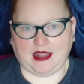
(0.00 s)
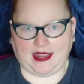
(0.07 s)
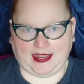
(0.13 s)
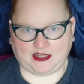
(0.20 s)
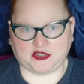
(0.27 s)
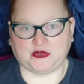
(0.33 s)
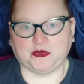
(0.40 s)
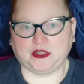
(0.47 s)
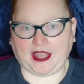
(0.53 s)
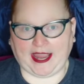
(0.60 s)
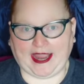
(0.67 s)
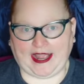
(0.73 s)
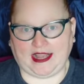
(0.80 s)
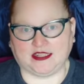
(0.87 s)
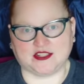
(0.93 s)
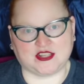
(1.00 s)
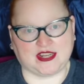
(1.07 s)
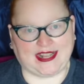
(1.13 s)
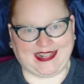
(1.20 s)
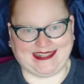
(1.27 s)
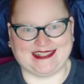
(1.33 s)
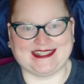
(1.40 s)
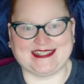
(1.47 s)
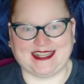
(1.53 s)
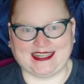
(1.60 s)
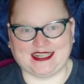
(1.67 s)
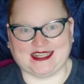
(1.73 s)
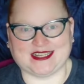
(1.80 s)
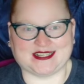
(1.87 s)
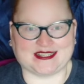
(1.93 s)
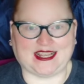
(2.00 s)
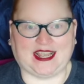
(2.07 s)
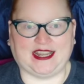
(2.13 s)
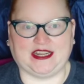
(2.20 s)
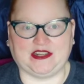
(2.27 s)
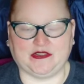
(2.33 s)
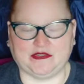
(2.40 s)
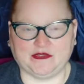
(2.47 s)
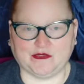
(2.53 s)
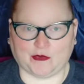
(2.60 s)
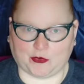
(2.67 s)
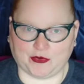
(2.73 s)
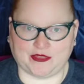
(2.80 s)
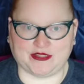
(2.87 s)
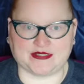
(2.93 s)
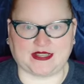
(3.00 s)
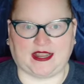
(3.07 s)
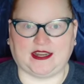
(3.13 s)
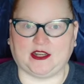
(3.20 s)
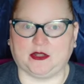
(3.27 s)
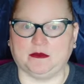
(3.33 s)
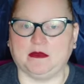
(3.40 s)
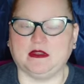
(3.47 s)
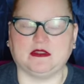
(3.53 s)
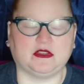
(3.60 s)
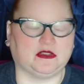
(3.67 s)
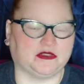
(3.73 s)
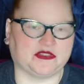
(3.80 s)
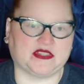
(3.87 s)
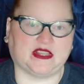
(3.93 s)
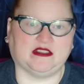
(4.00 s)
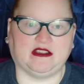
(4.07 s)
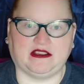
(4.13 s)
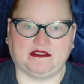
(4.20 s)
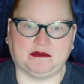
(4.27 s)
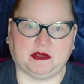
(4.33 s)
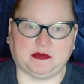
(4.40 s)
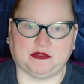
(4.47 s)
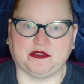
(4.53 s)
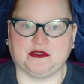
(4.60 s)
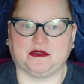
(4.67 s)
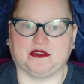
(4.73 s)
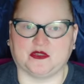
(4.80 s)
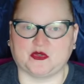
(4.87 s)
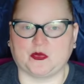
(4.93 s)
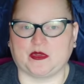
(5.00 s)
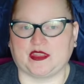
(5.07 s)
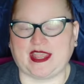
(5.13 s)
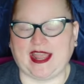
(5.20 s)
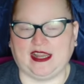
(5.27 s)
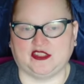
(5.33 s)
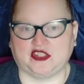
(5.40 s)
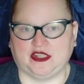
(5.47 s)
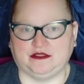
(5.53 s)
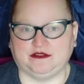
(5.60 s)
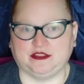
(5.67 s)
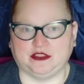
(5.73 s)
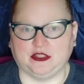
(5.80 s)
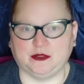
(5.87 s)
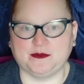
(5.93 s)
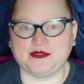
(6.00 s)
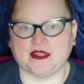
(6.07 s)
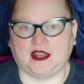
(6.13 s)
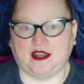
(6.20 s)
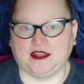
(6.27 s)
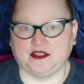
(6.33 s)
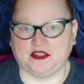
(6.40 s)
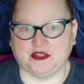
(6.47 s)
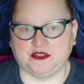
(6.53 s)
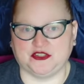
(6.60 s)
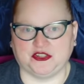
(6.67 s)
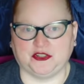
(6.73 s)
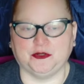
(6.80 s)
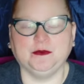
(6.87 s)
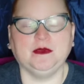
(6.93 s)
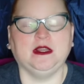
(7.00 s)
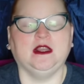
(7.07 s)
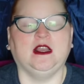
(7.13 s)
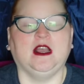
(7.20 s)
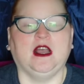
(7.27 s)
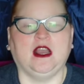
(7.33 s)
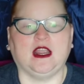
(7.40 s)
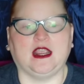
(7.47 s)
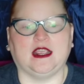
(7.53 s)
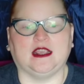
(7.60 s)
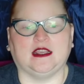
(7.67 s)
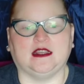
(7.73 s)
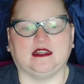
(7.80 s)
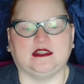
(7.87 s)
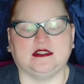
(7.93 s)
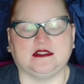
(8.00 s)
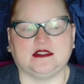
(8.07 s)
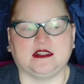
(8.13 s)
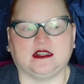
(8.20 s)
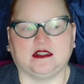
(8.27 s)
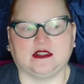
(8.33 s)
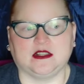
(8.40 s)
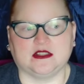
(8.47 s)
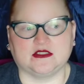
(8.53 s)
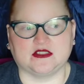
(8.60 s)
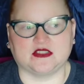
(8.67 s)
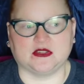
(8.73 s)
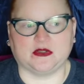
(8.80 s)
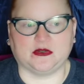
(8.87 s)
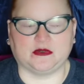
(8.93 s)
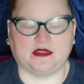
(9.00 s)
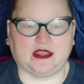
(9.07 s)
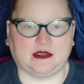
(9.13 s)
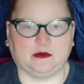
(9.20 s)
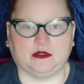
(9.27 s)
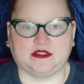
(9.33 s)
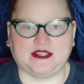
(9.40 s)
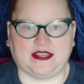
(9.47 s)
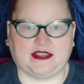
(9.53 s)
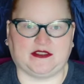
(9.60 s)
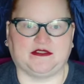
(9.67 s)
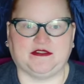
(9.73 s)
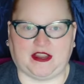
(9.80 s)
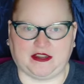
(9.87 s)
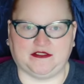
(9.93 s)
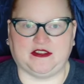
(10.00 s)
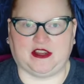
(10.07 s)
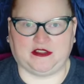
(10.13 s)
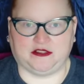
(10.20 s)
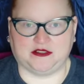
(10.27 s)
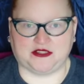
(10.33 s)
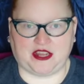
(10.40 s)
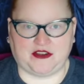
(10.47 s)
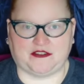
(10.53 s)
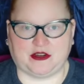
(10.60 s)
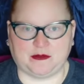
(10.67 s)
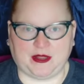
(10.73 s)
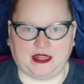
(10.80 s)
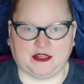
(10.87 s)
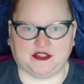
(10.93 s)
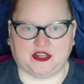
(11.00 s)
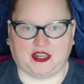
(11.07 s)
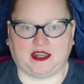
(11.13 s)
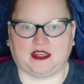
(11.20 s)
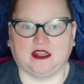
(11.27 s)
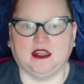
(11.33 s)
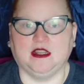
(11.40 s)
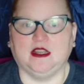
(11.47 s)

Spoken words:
actual cash and set it aside for this item. You'll see a lot of people do this with cash envelopes on YouTube. And so they will take $5 every paycheck